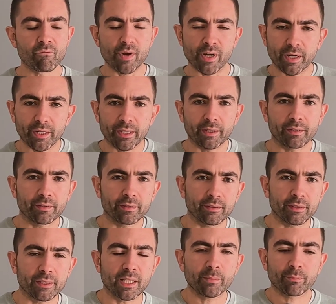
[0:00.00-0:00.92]

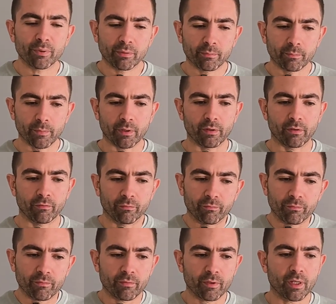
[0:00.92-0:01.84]
very deep,
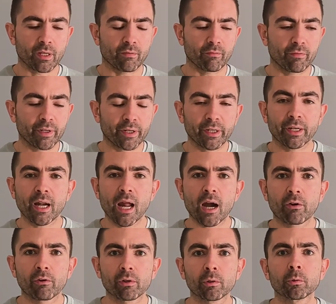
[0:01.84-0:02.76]
very
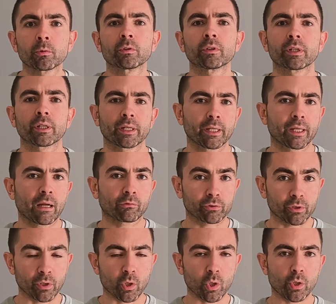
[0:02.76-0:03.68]
narrow
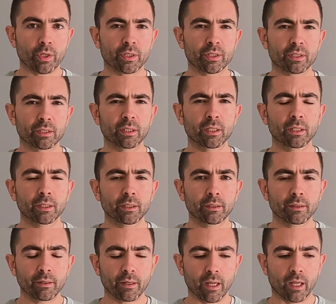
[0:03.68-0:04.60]
autoencoders,
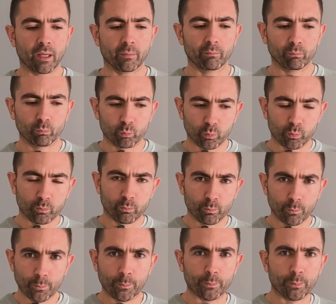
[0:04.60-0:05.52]
uh,
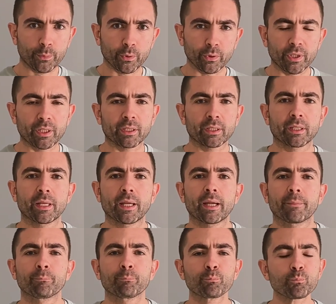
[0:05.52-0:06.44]
putting
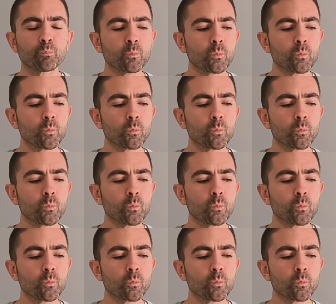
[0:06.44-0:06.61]
the